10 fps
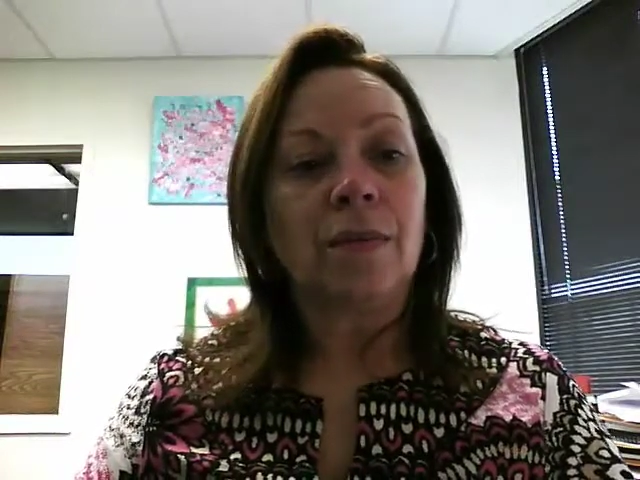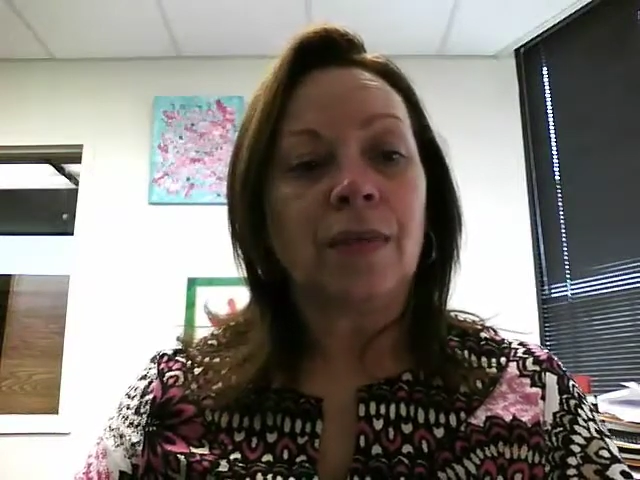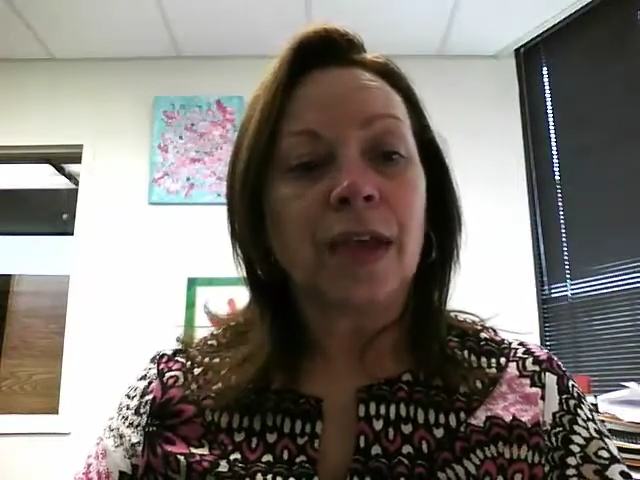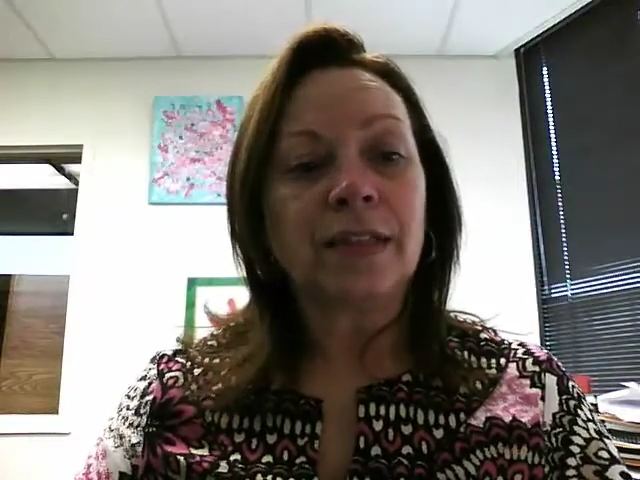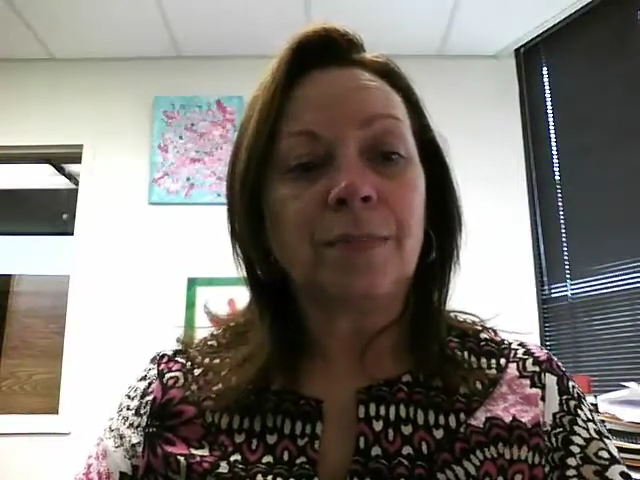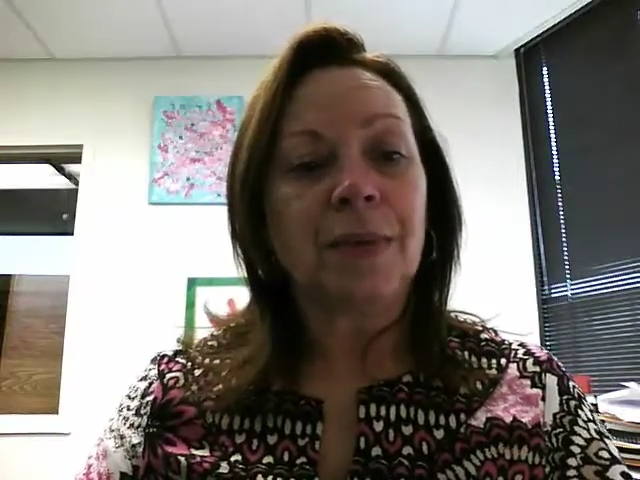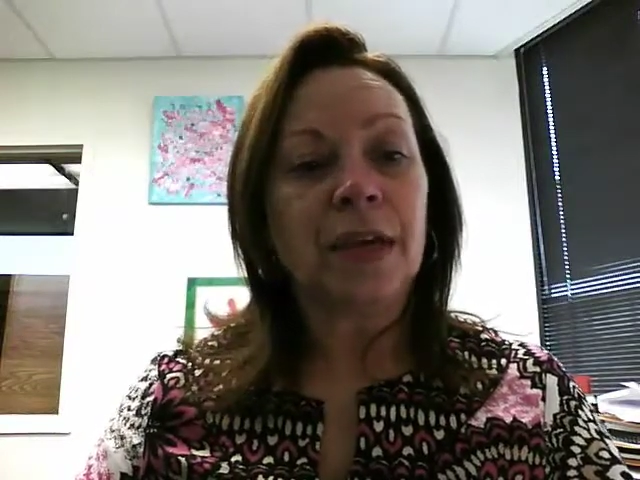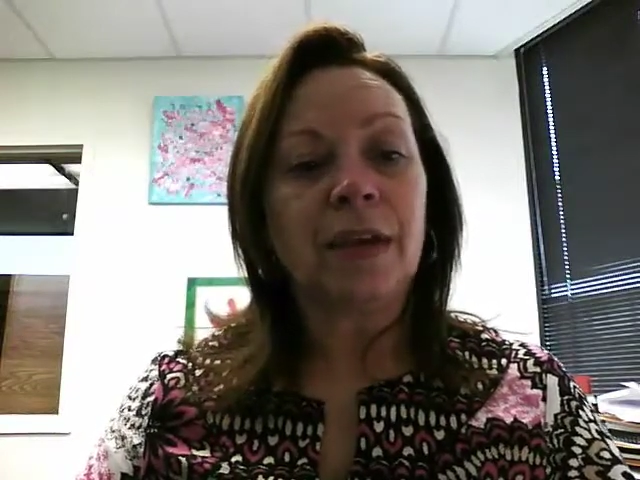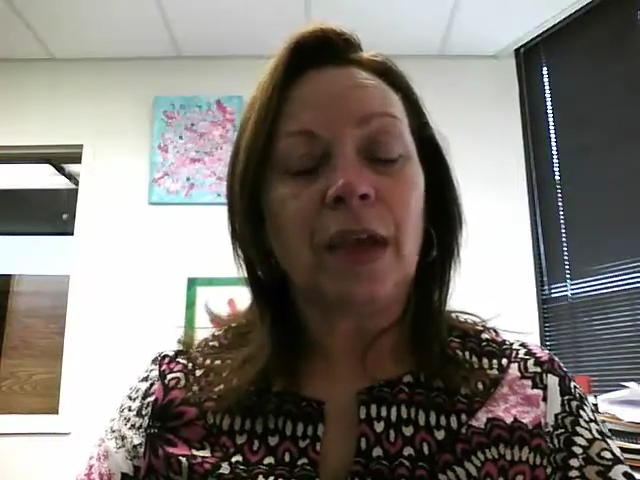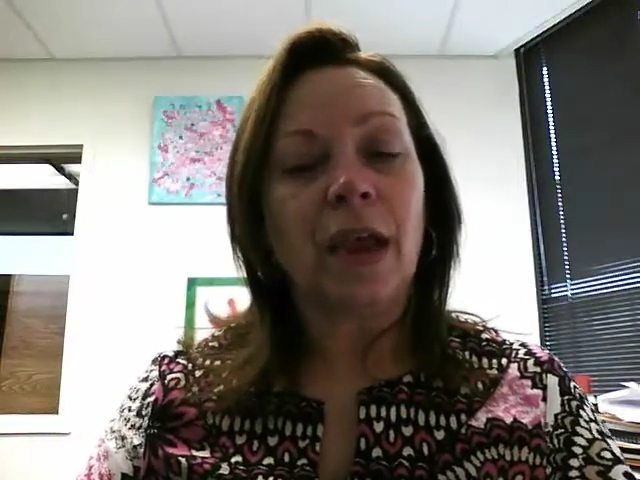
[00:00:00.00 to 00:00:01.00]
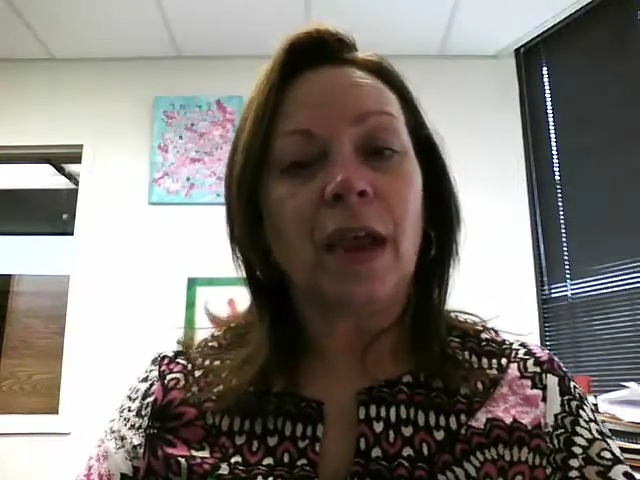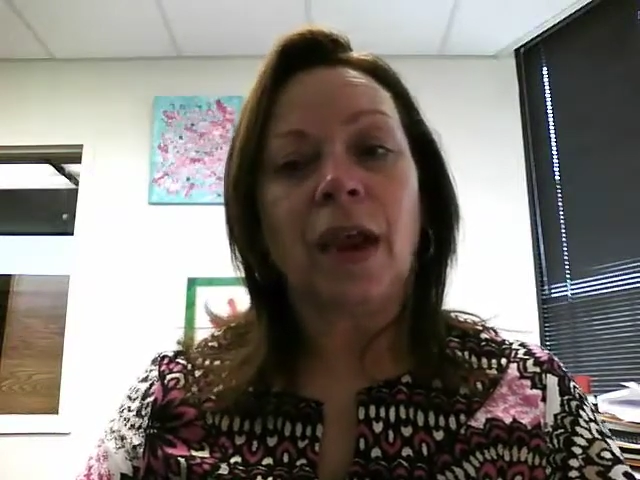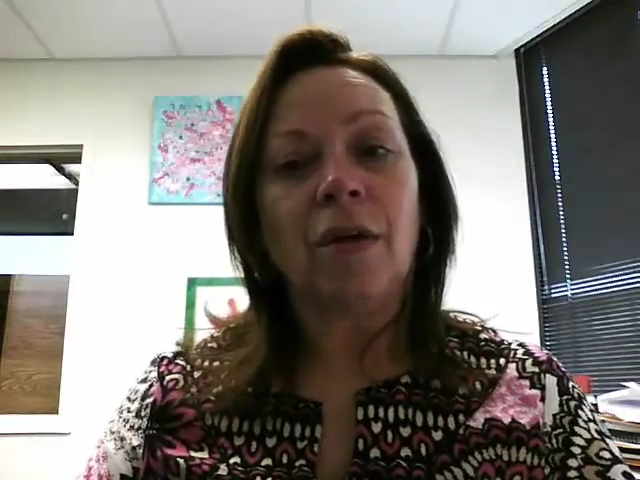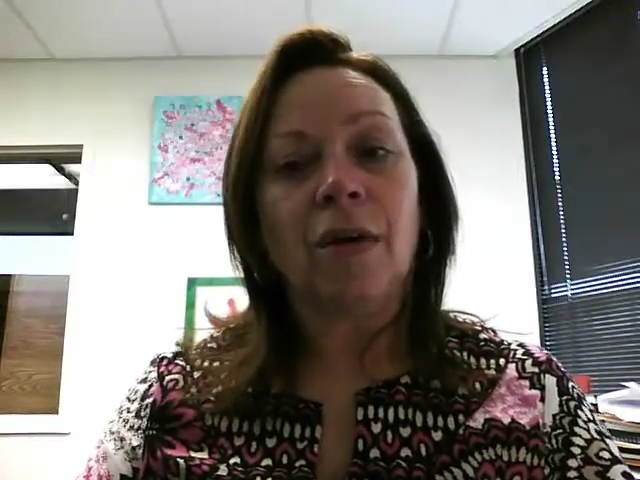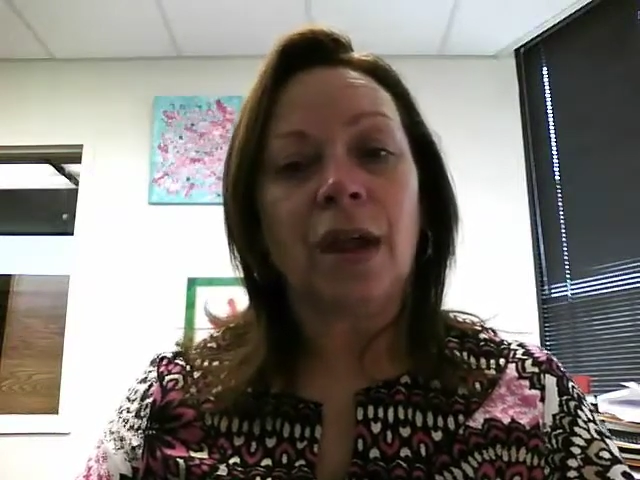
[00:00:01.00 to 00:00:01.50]
that's a big
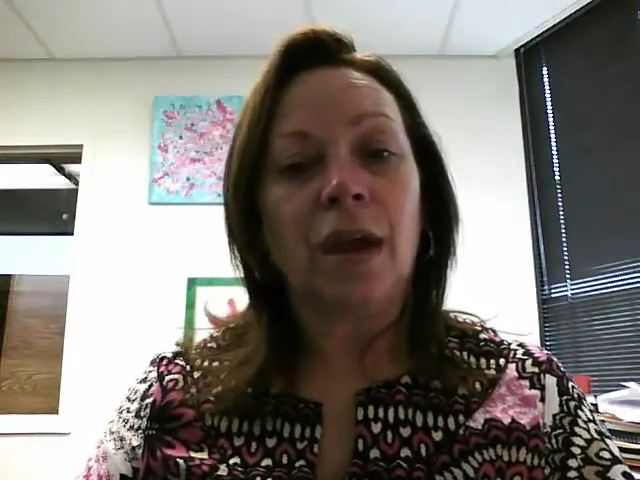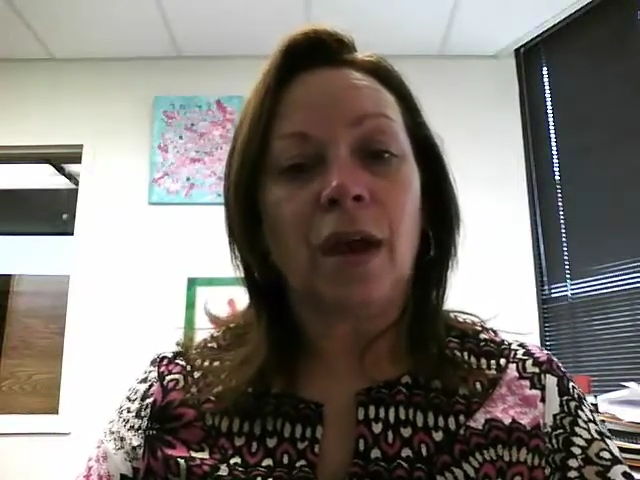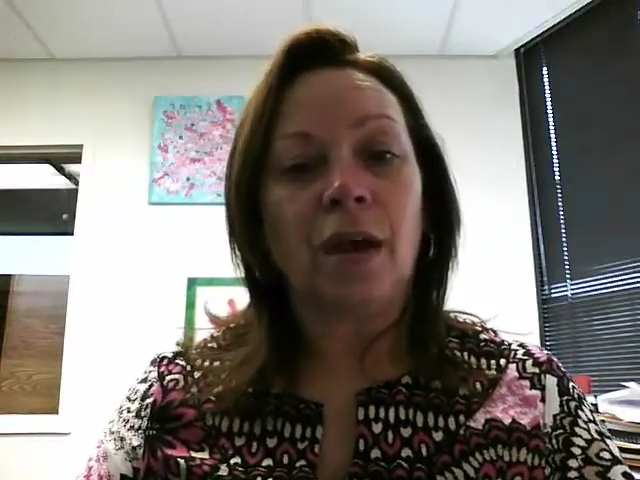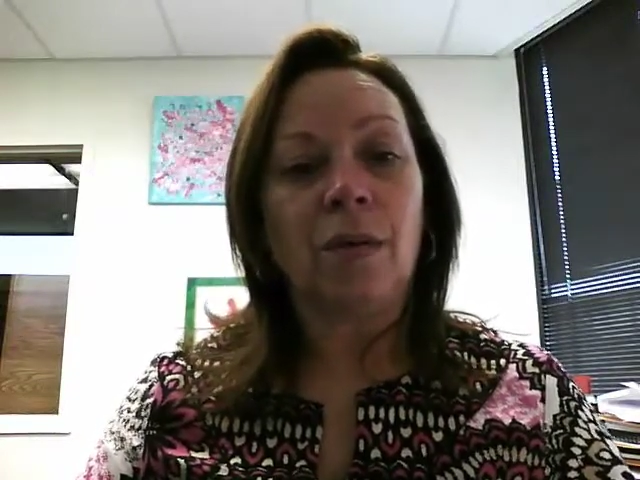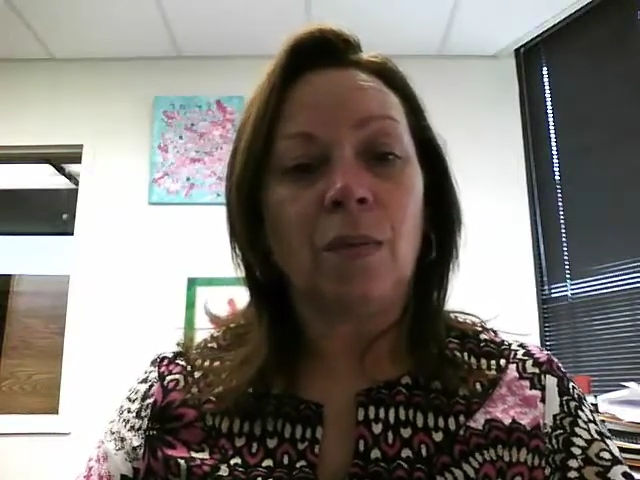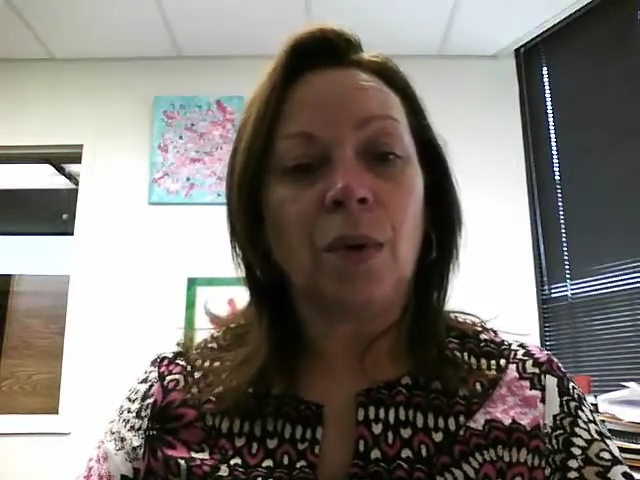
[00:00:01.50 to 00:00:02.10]
area